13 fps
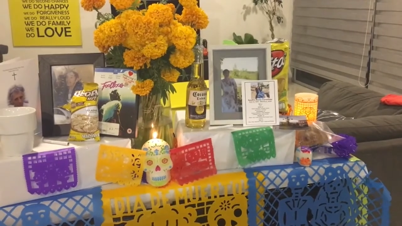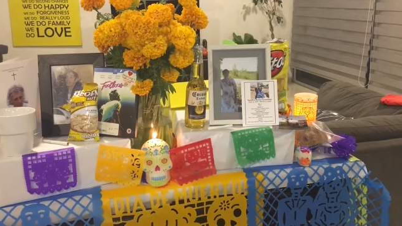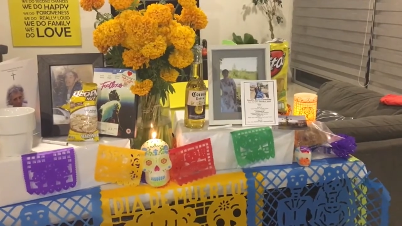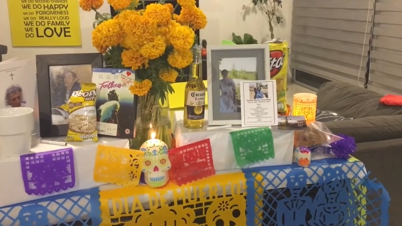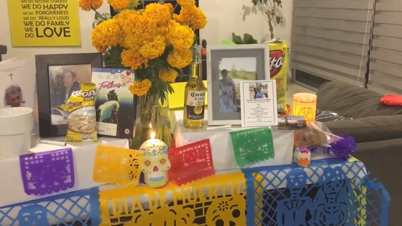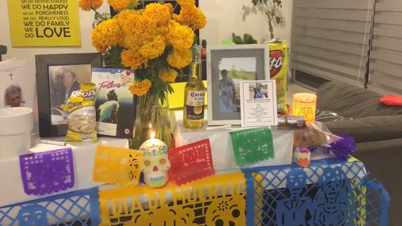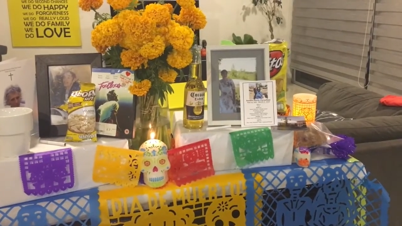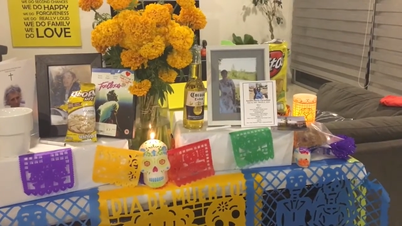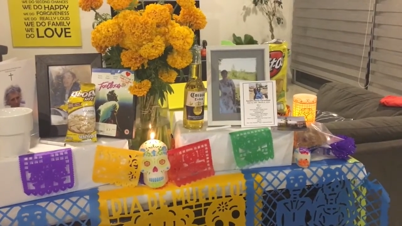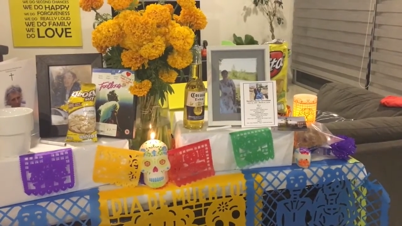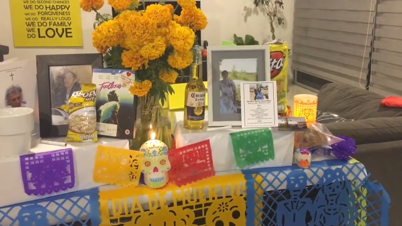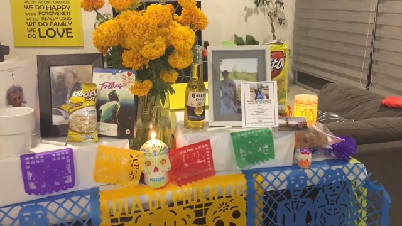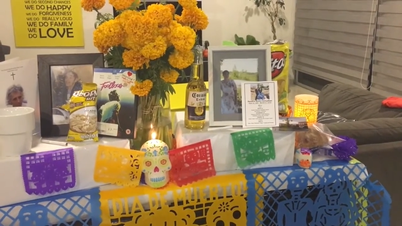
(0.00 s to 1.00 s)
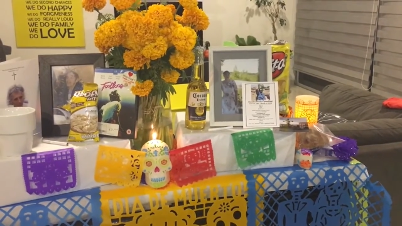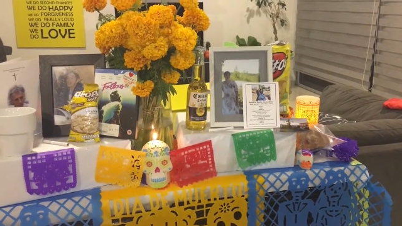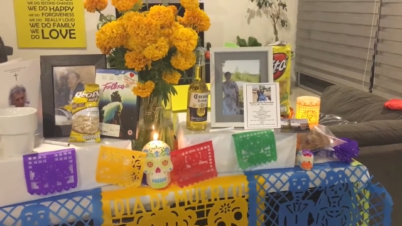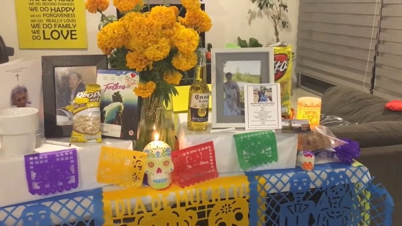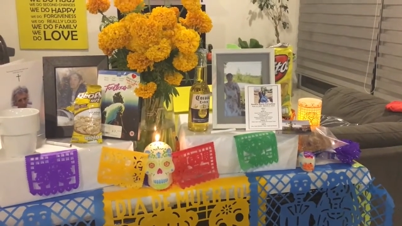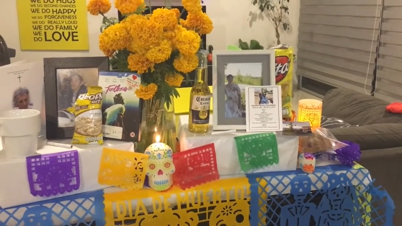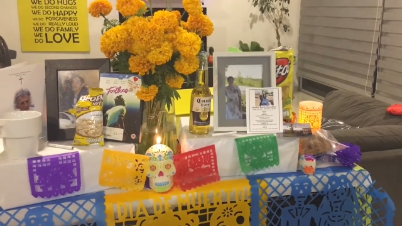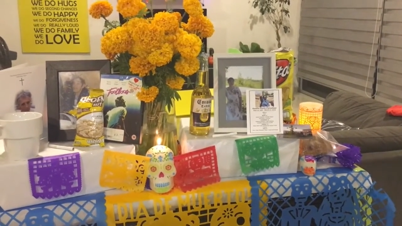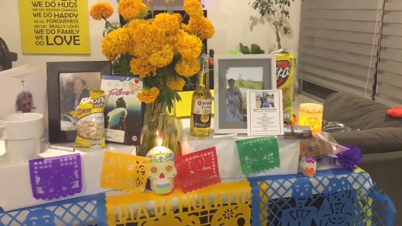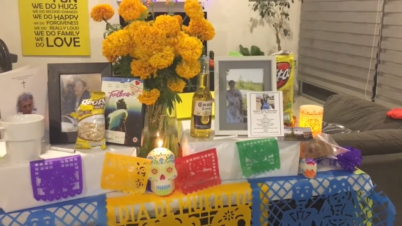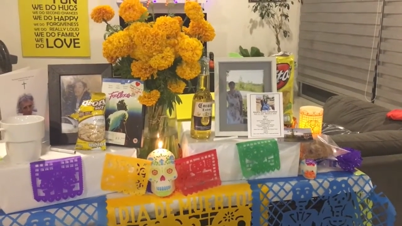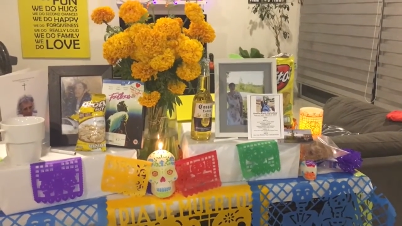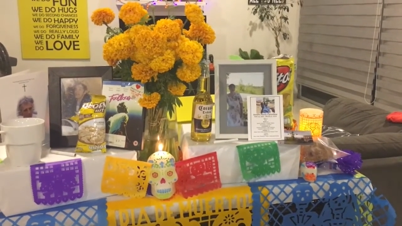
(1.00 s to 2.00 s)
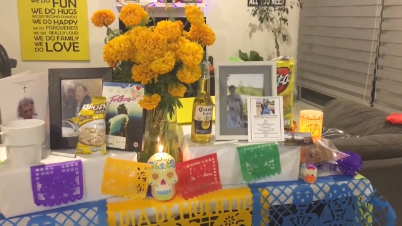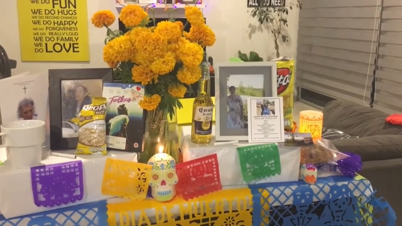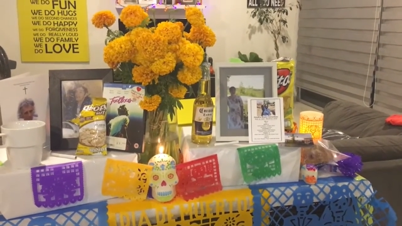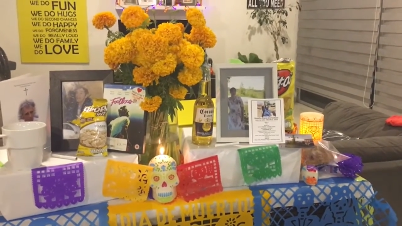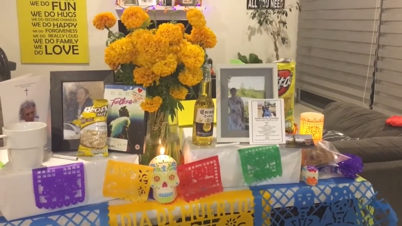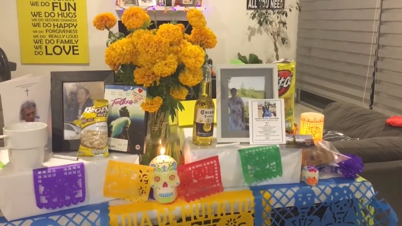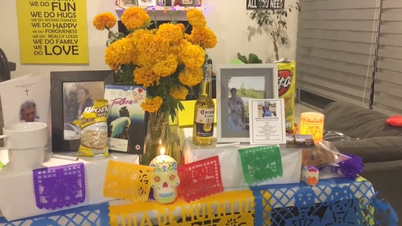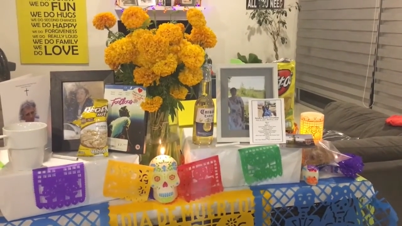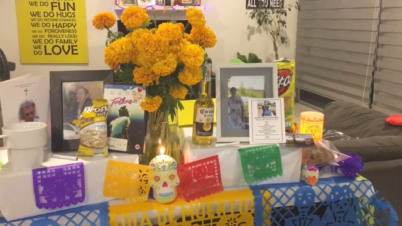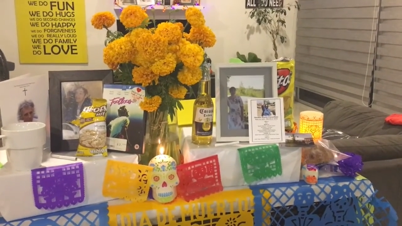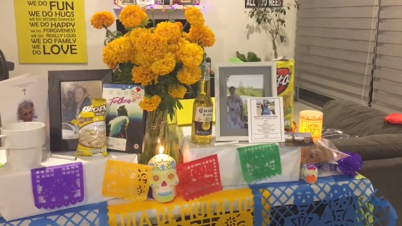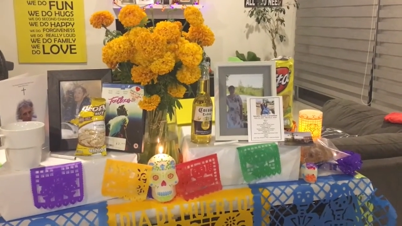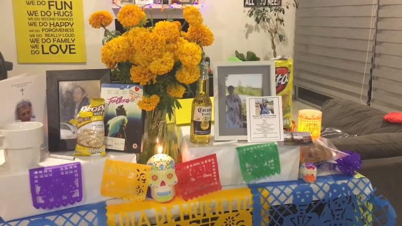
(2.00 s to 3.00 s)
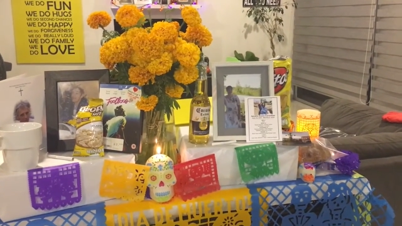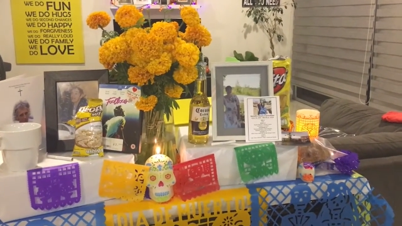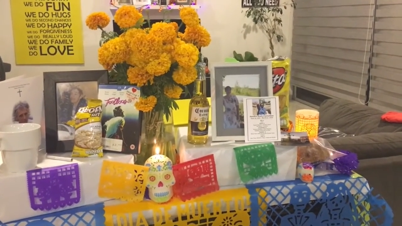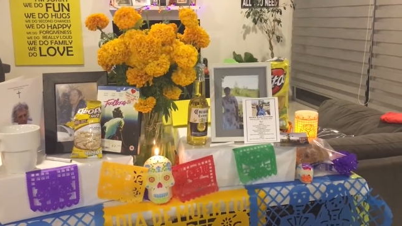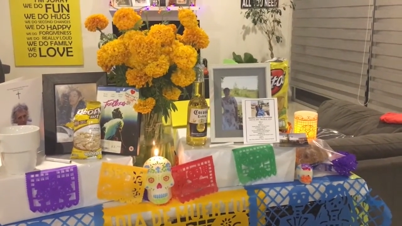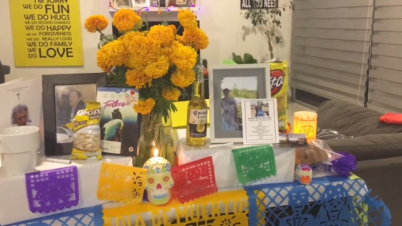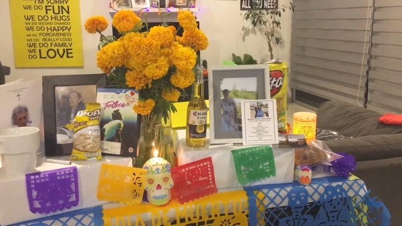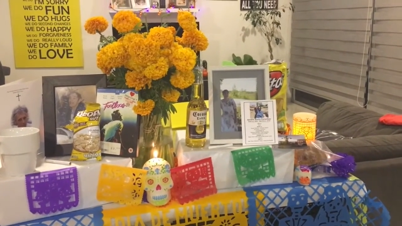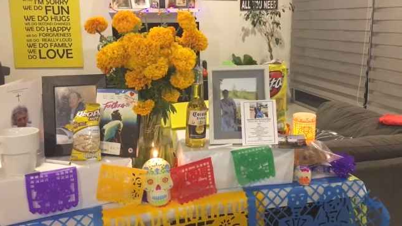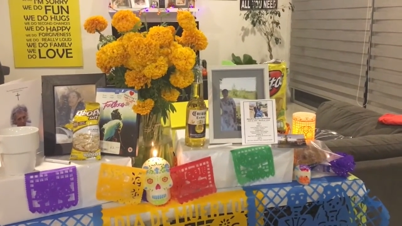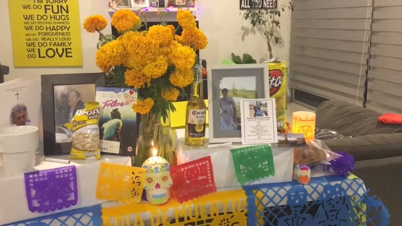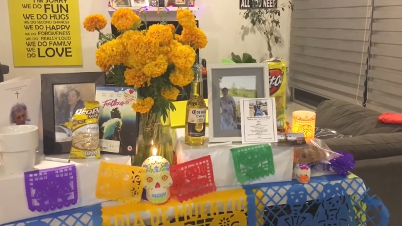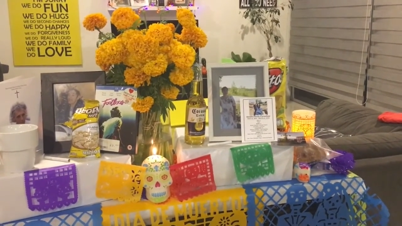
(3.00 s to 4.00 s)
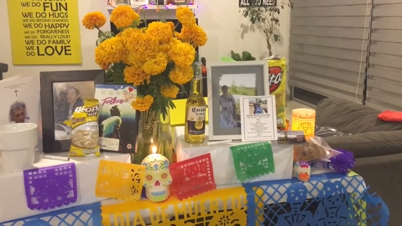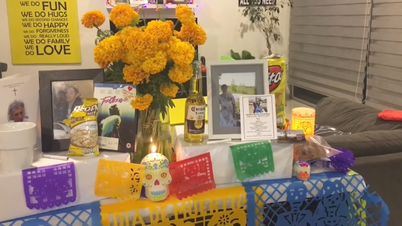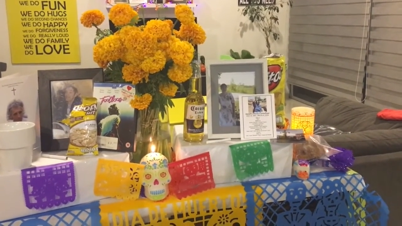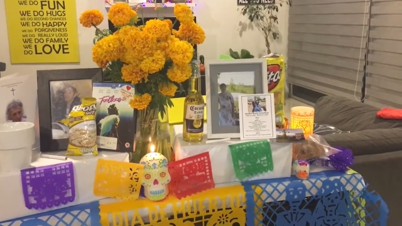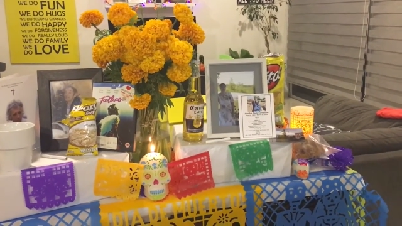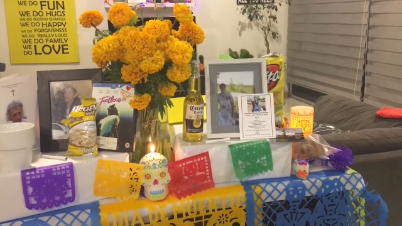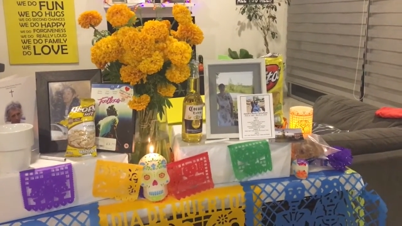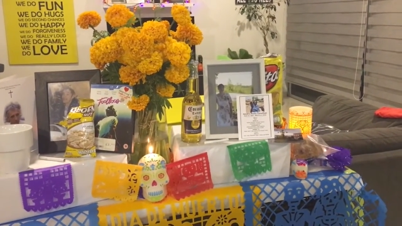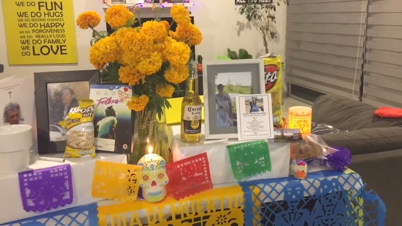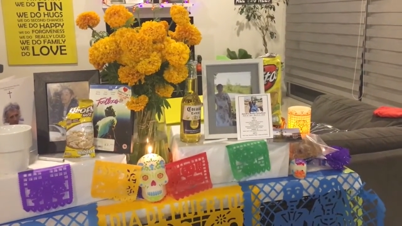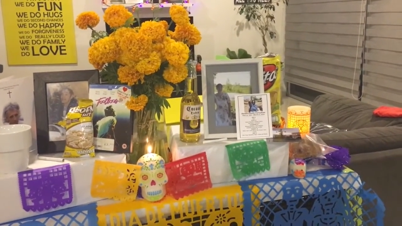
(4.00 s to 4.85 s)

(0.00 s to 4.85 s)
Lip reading: [unreadable: no face in view]